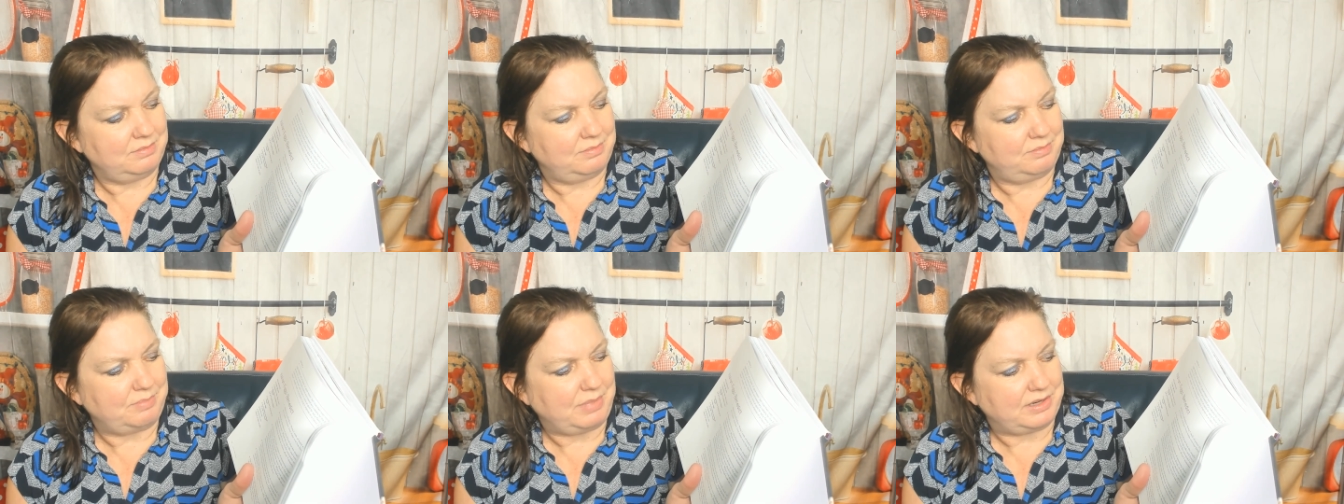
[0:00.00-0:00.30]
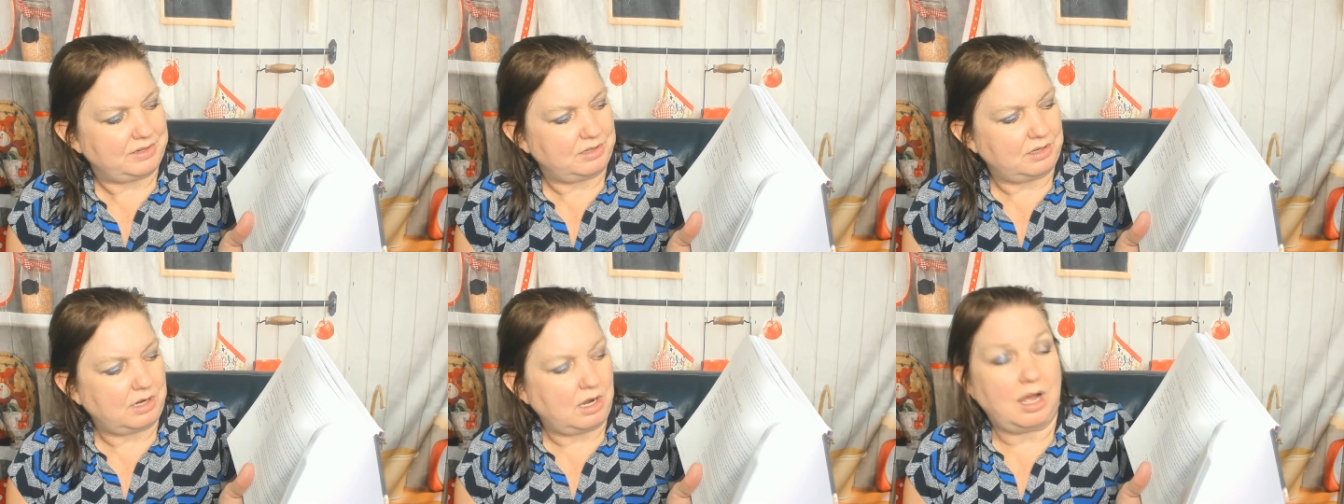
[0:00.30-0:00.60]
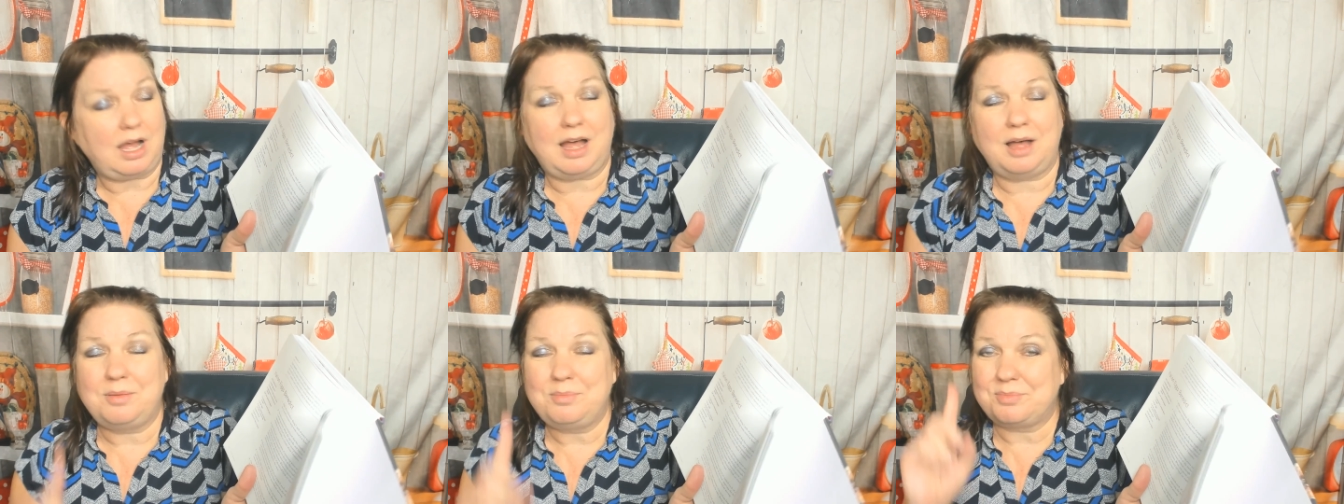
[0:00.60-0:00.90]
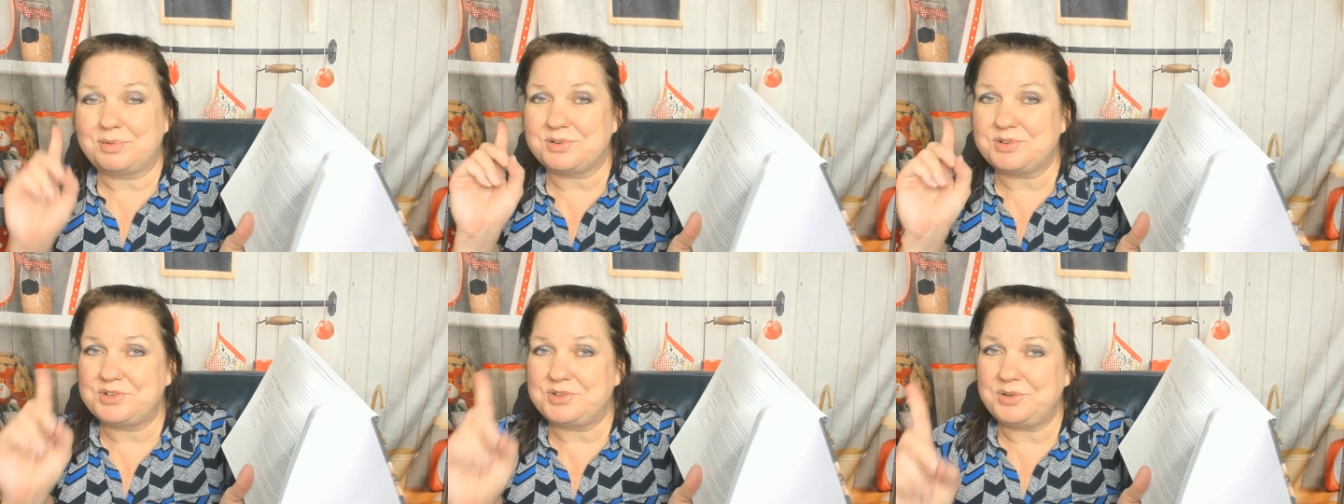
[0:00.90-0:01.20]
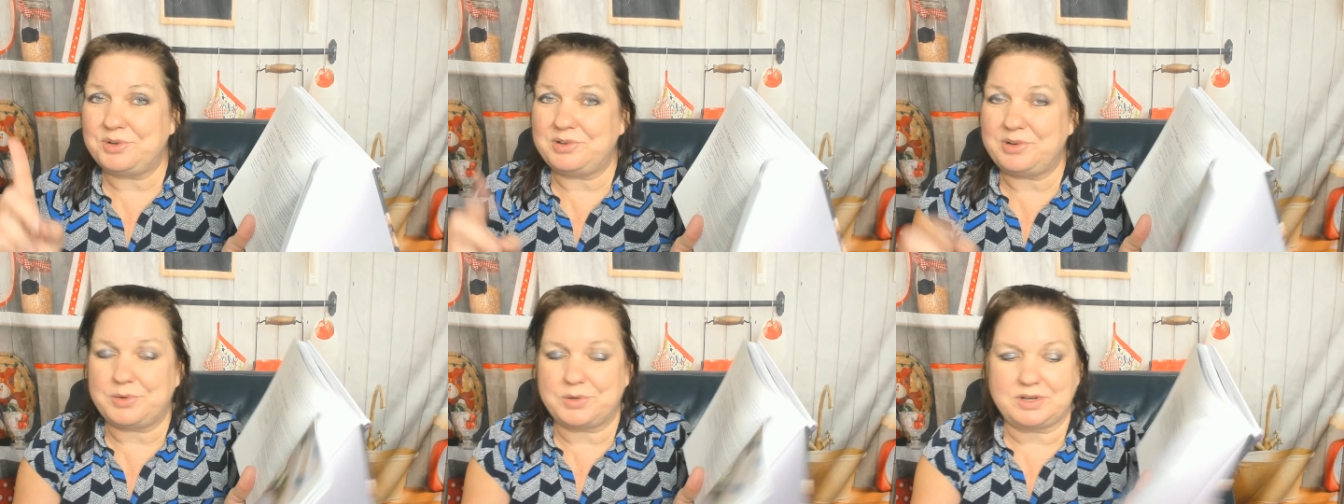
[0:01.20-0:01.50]
butter, ah,
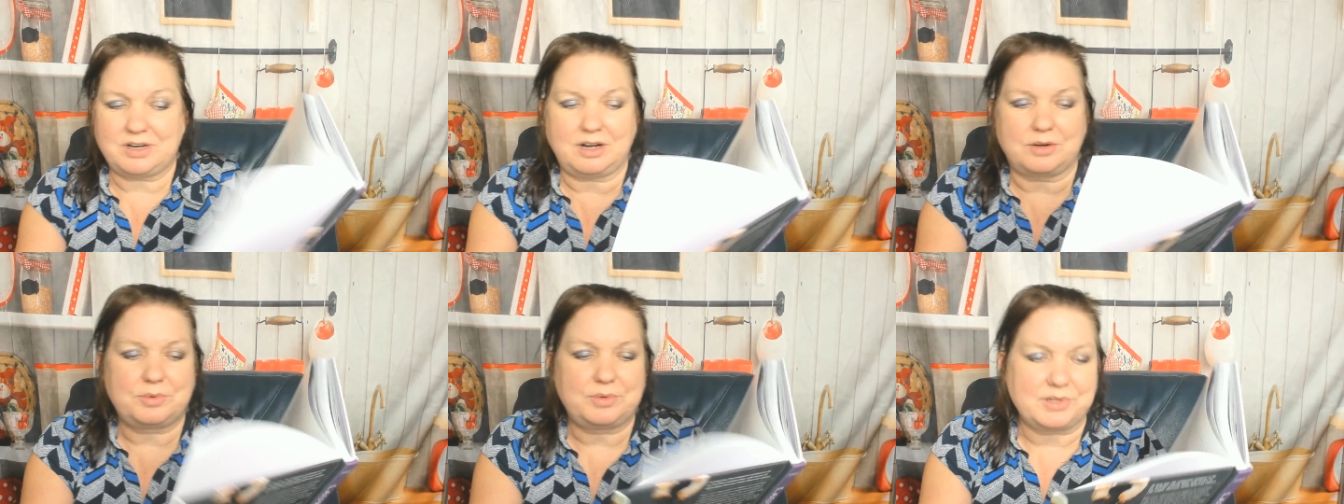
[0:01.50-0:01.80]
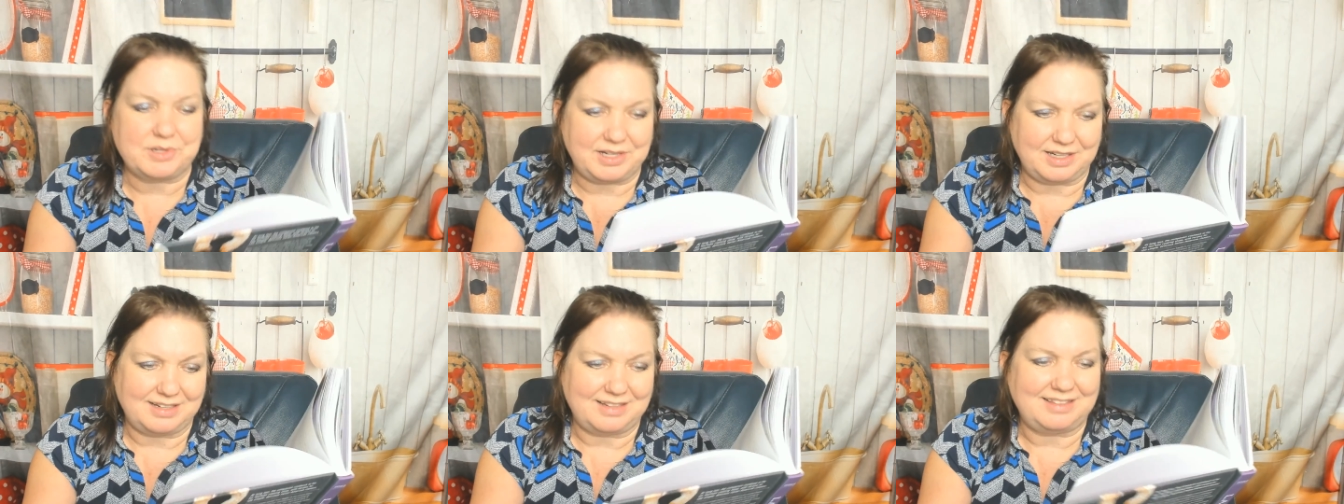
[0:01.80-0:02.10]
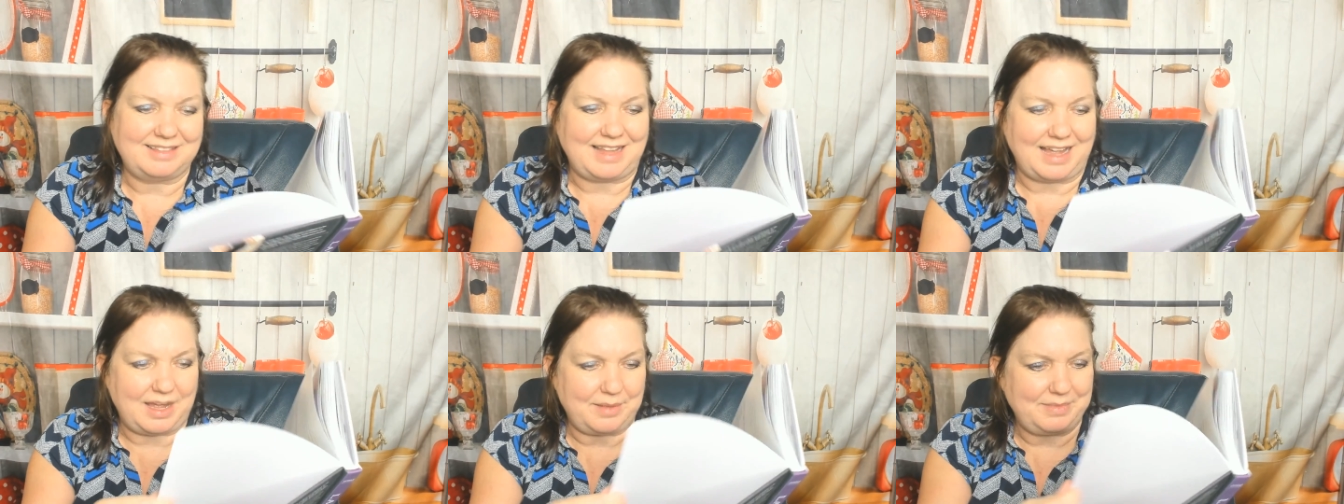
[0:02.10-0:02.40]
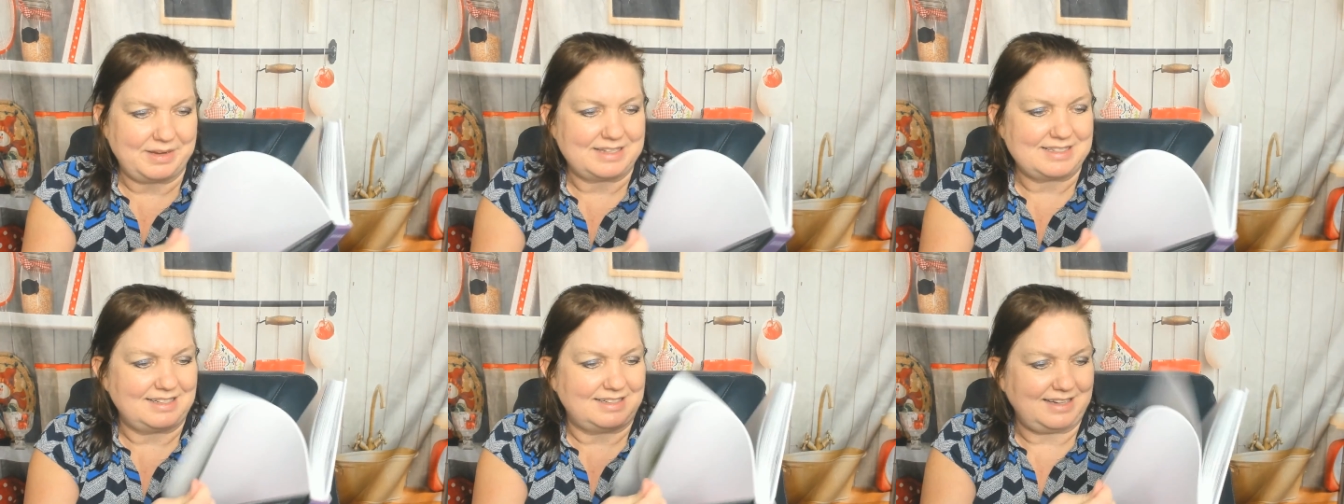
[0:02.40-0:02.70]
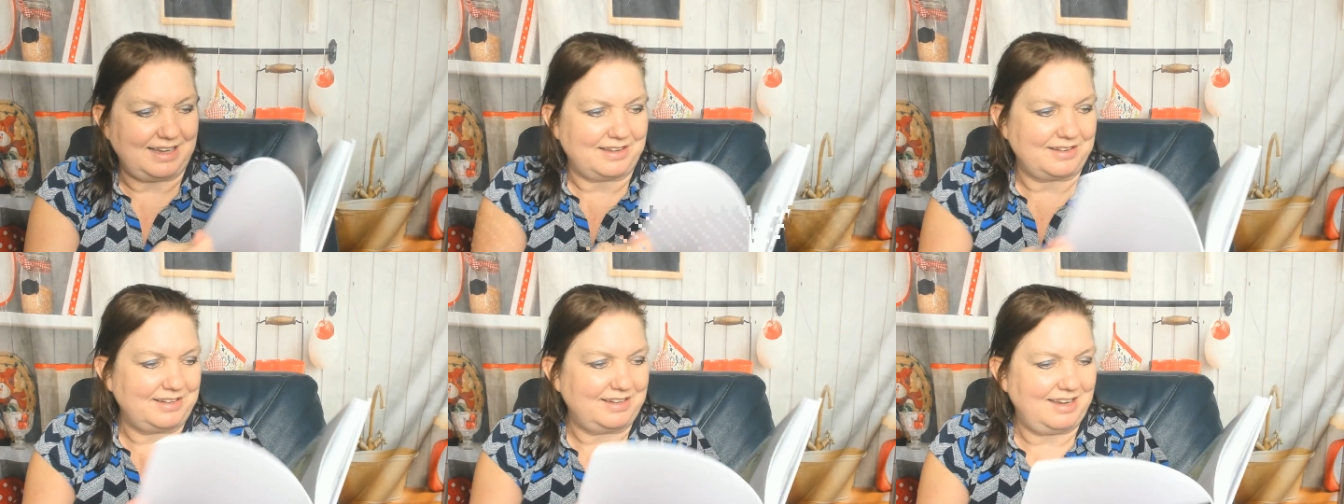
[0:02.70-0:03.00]
prosciutto and arugula. That makes it
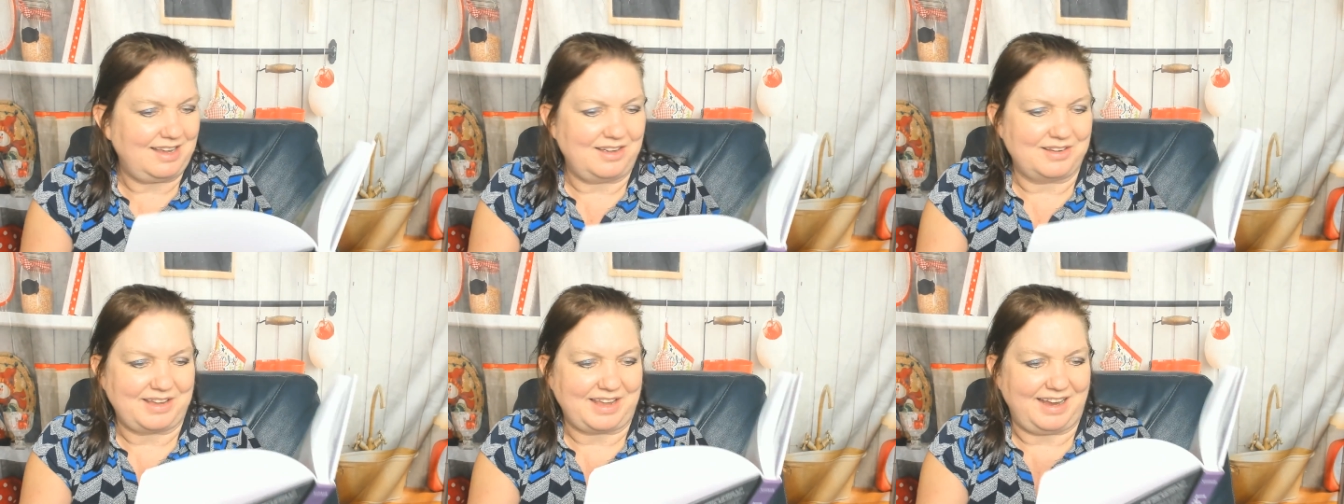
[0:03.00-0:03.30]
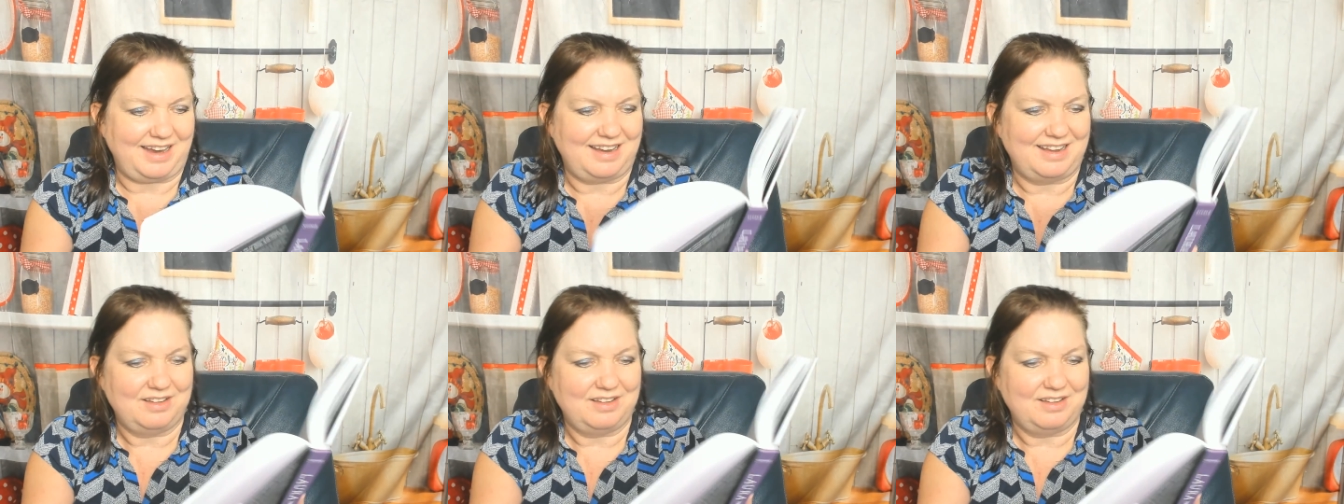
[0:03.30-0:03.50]
Italian. Okay.